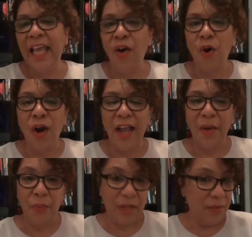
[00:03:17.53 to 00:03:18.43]

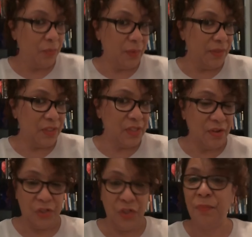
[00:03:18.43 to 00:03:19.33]
Or we'll
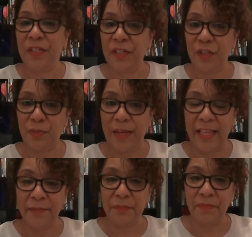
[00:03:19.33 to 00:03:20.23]
discuss your business
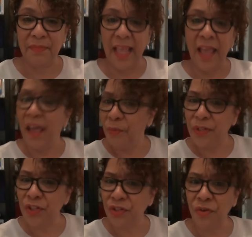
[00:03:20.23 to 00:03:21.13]
plan.
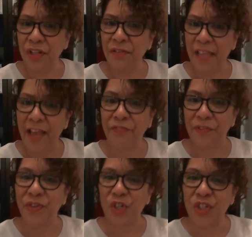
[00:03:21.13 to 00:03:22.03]
We're just going to have the
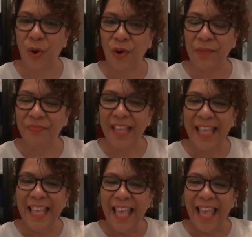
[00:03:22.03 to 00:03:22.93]
first talk
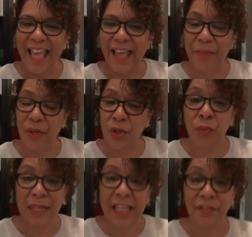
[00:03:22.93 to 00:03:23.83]

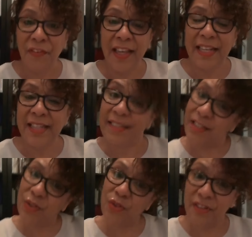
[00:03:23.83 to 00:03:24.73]
because we need
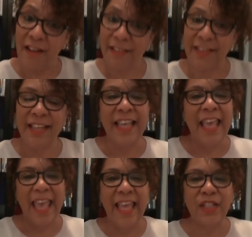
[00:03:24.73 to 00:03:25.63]
finances to start
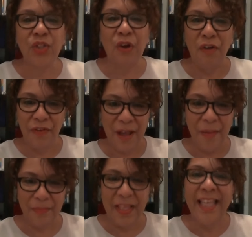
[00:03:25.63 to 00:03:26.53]
and to
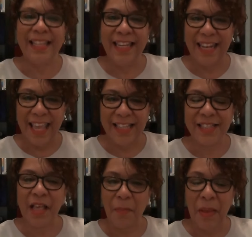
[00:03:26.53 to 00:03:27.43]
overcome the
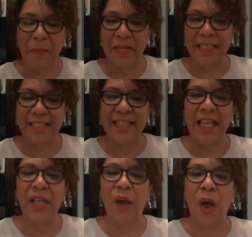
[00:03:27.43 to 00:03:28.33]
next coming months.
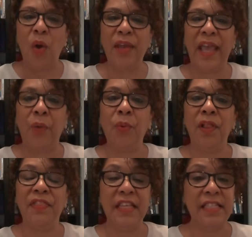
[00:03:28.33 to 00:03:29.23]
Okay,
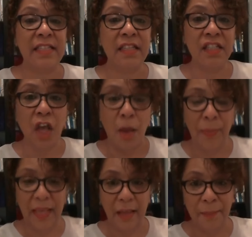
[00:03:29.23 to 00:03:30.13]
well, this is the
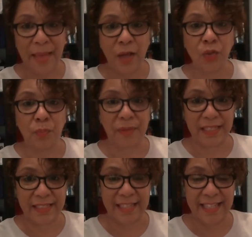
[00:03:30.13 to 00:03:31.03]
topic about
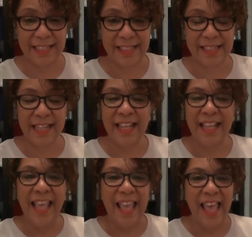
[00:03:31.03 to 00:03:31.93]
business,
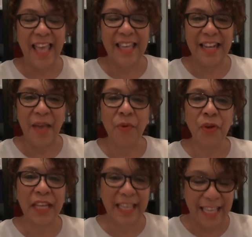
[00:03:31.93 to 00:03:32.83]
and I'm
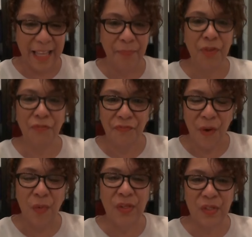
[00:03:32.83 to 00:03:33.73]
going to keep you
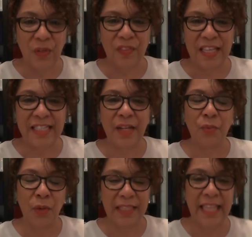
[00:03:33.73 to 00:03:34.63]
focused on this.
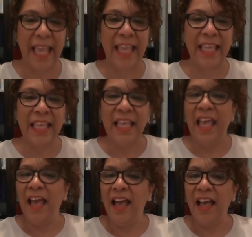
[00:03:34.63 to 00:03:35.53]
And one day
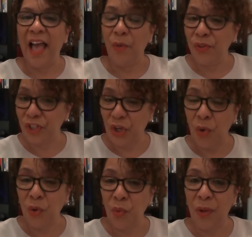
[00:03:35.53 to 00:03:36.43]
I will
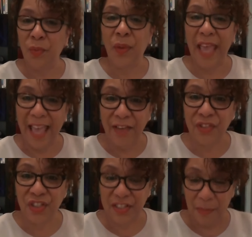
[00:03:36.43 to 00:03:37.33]
show you when we have
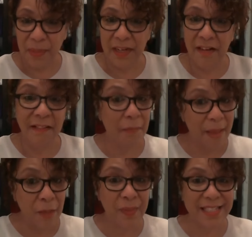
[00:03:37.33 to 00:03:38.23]
the seminar
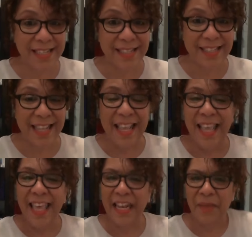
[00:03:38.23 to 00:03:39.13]
about business.
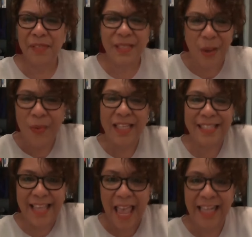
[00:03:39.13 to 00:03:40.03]
And I'm so
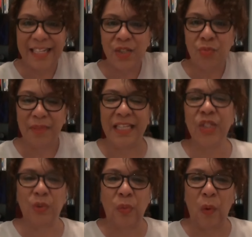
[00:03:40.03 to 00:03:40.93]
excited to
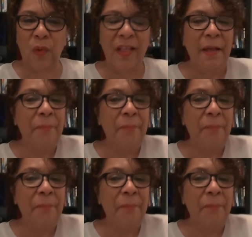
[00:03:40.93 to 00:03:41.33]
meet you all.